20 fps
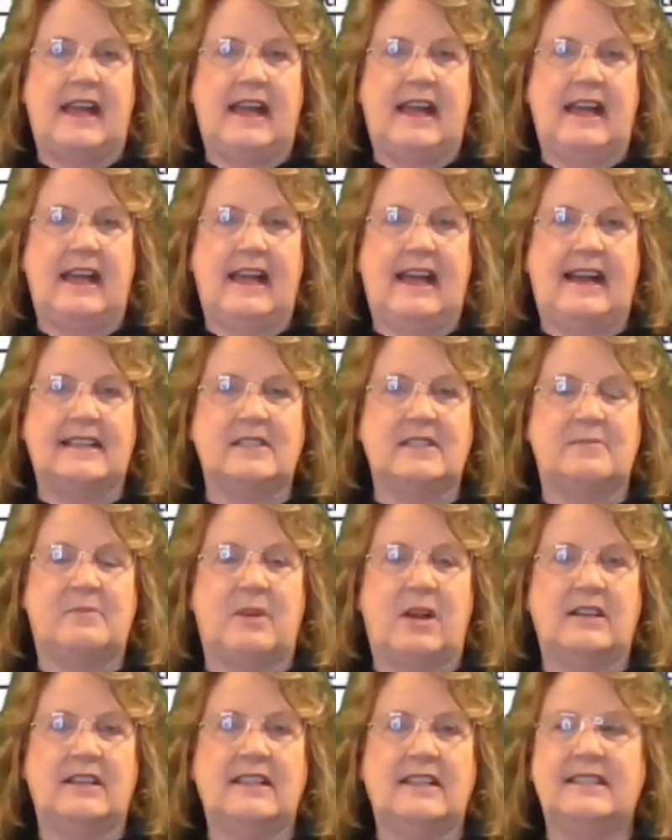
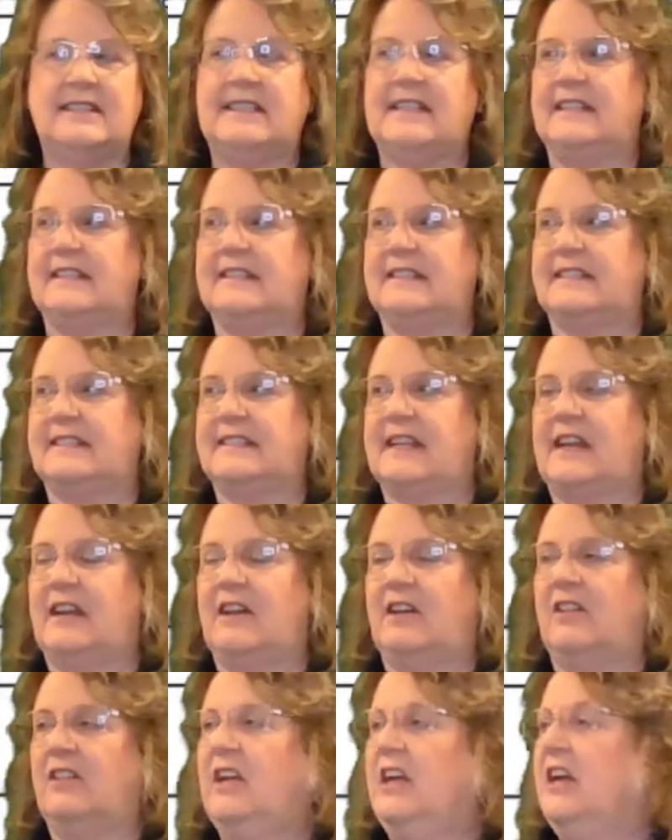Hasbrock and
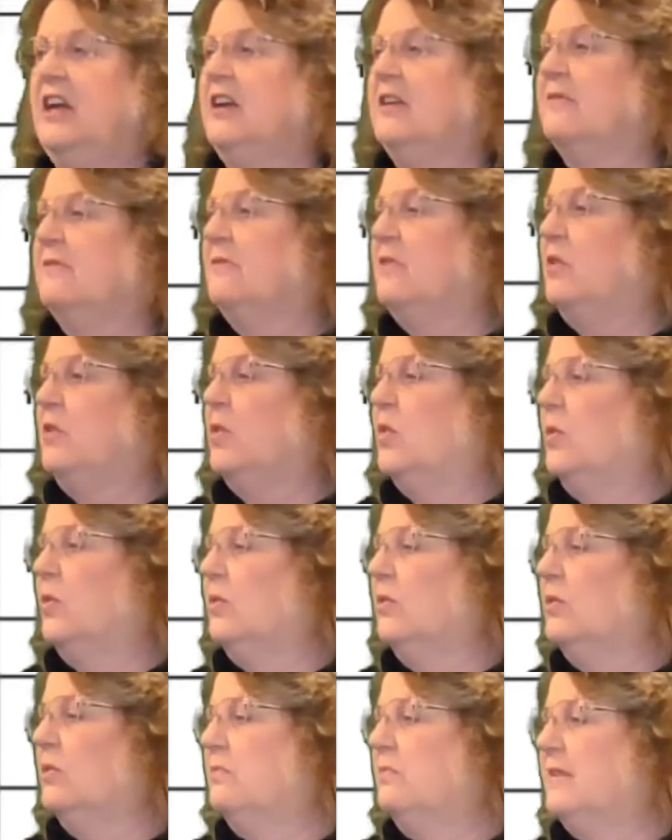Tinsdale
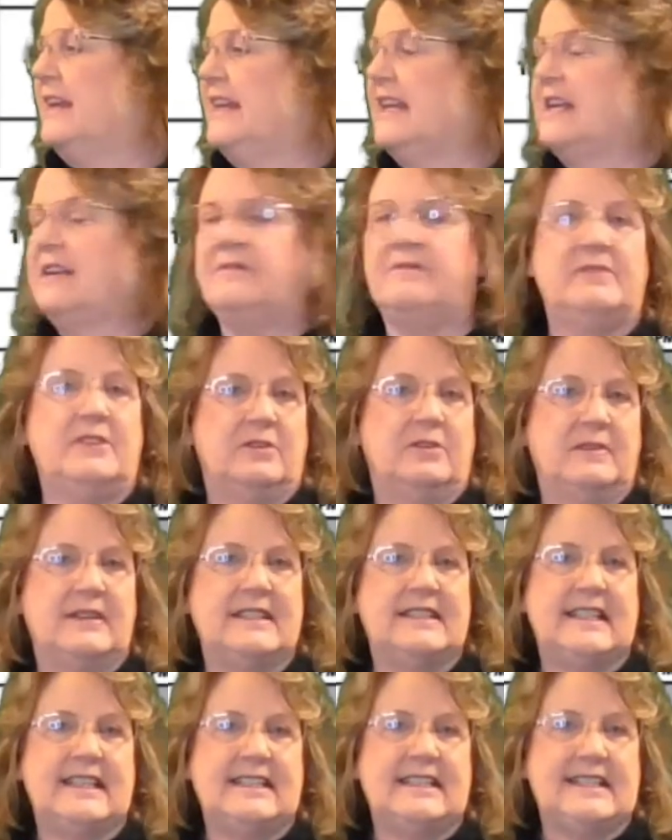oral reading
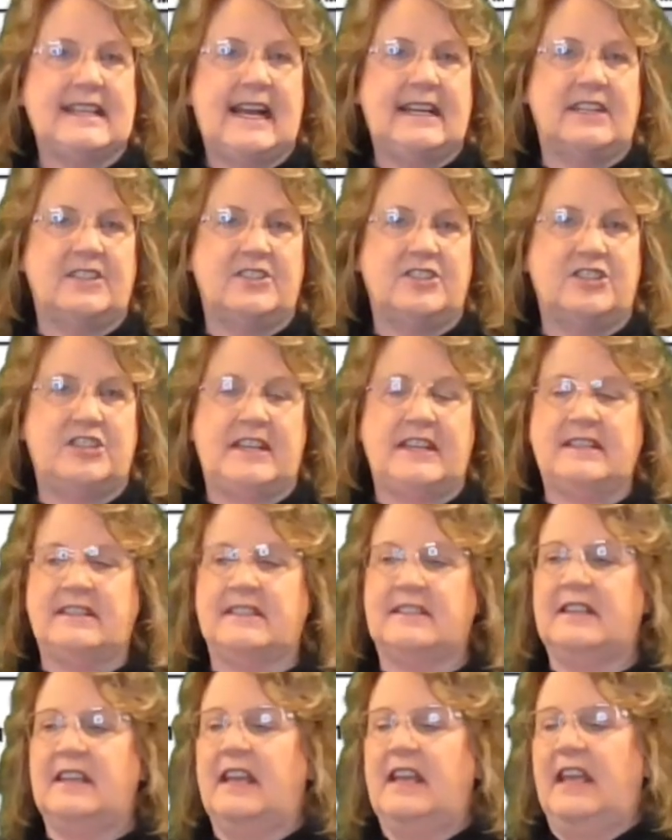fluency data
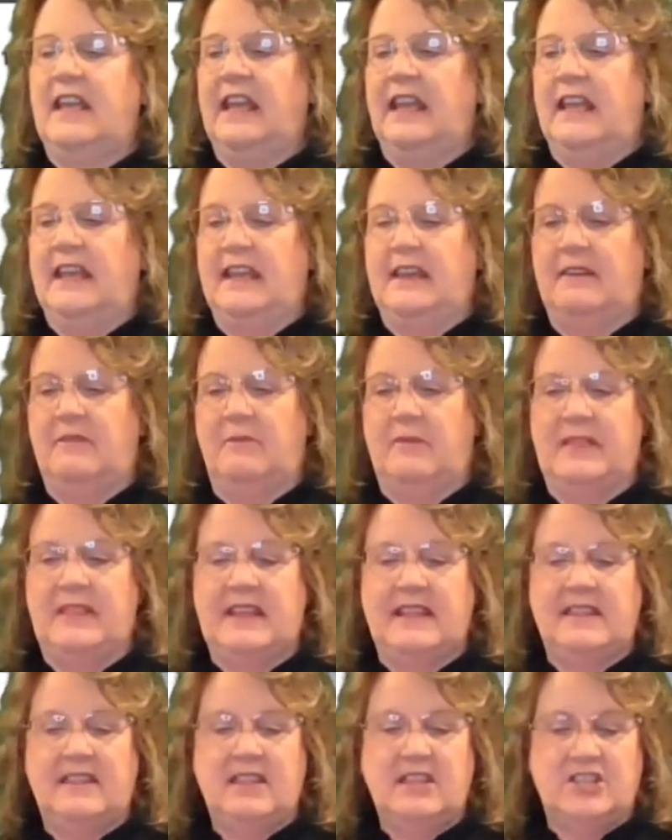sheet.
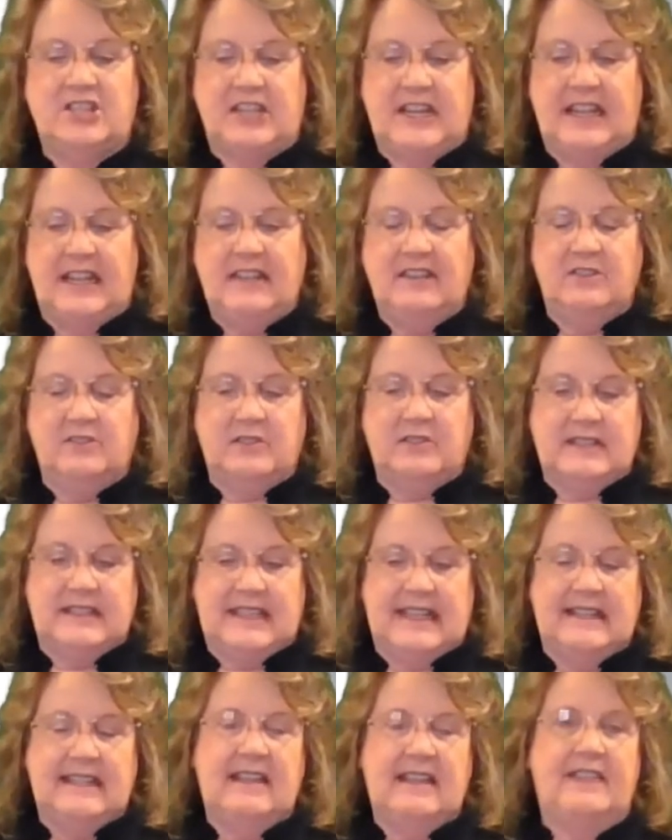Within the sheet, you'll
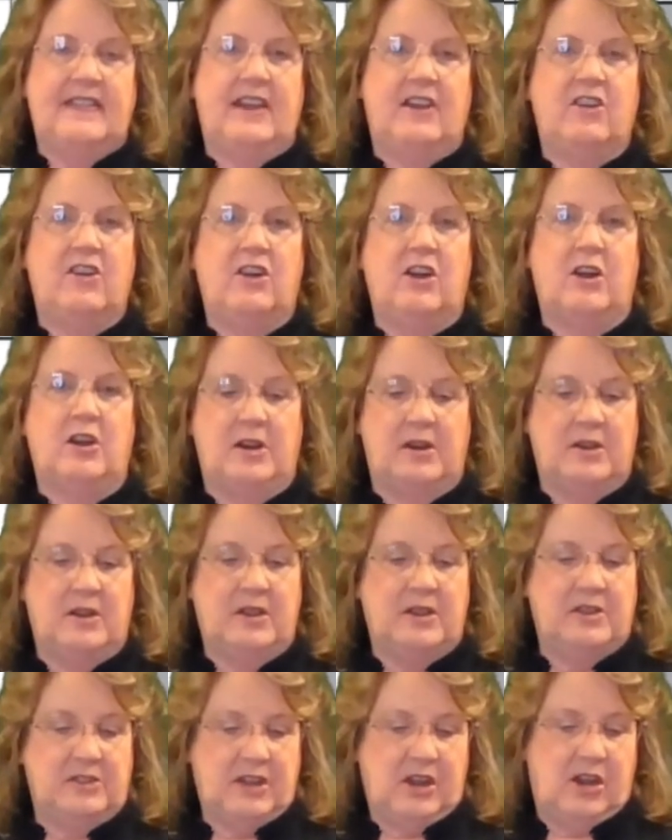see that there are
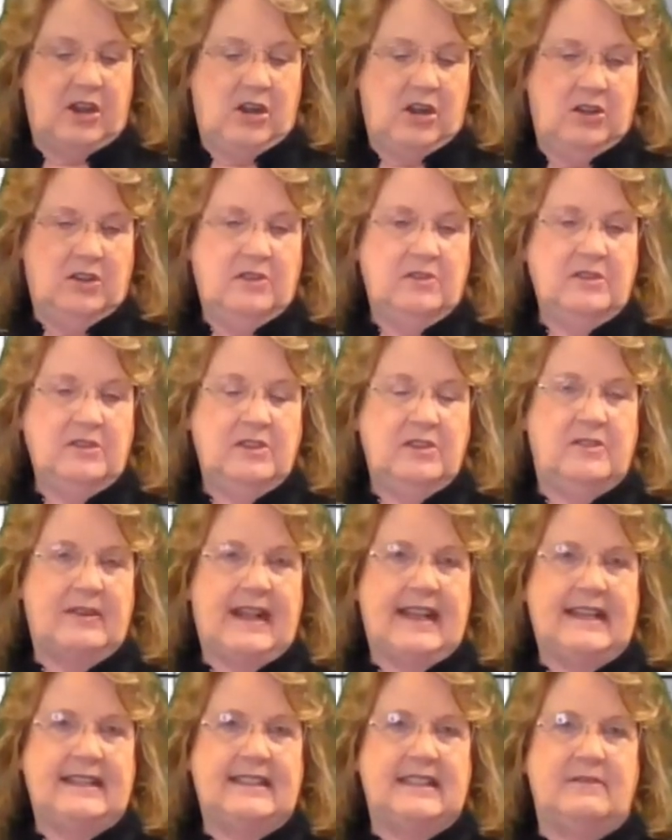all
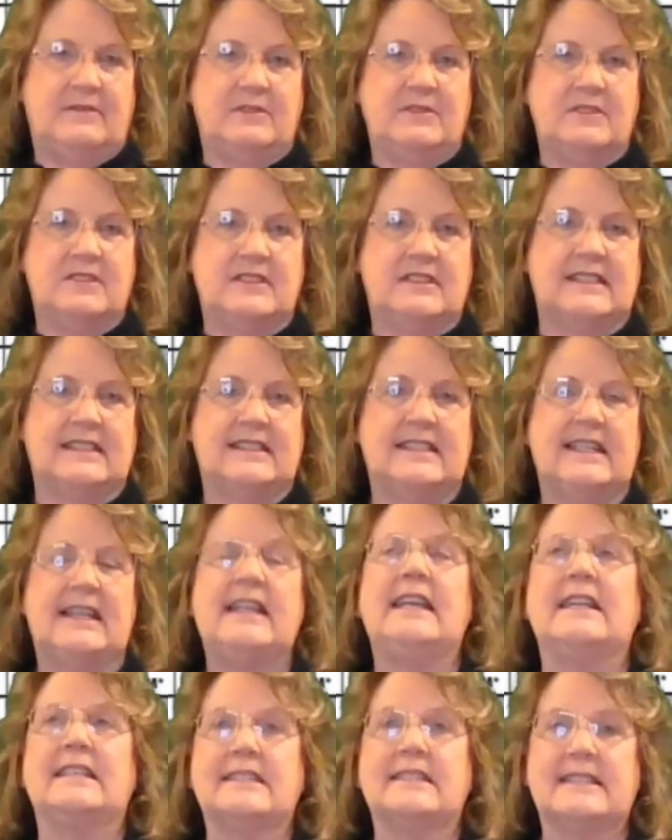grade levels listed
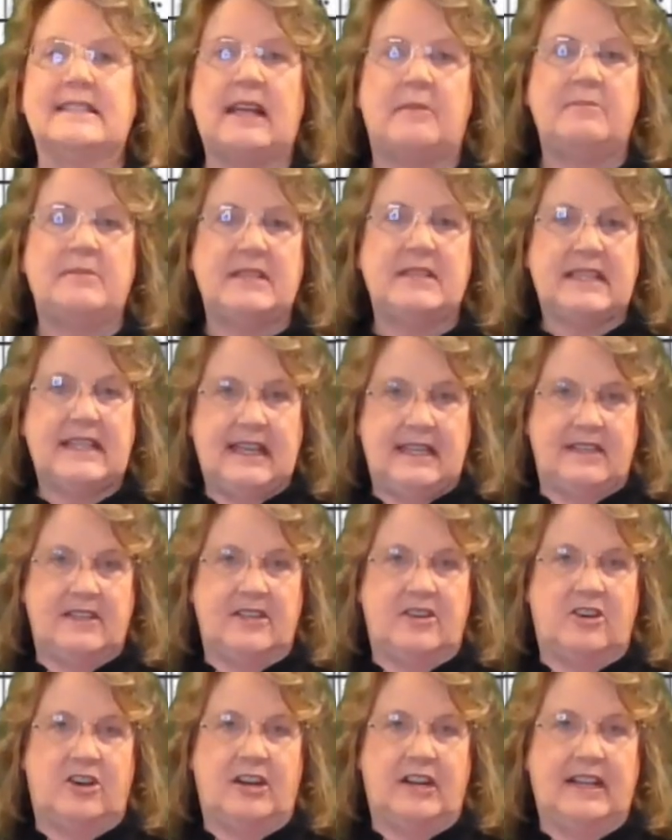except
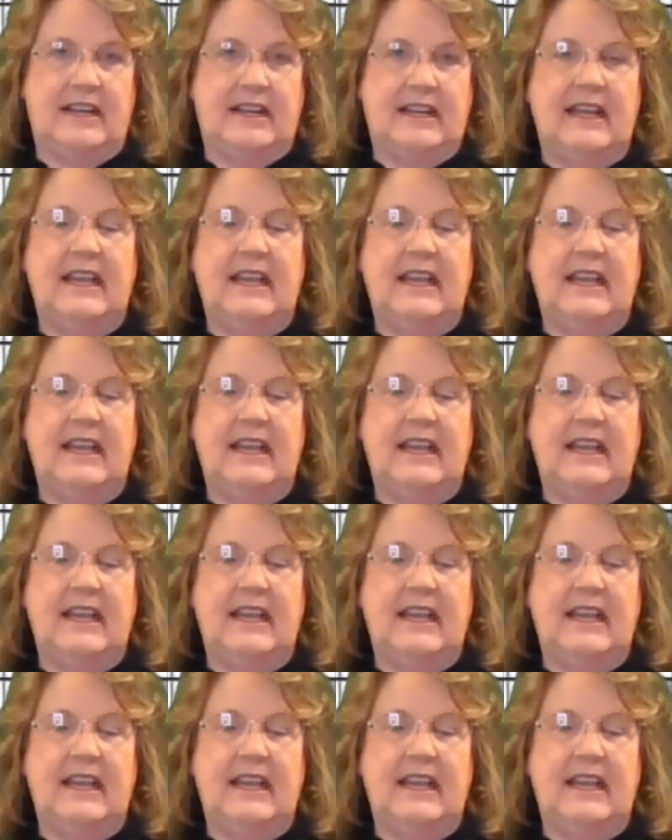kindergarten.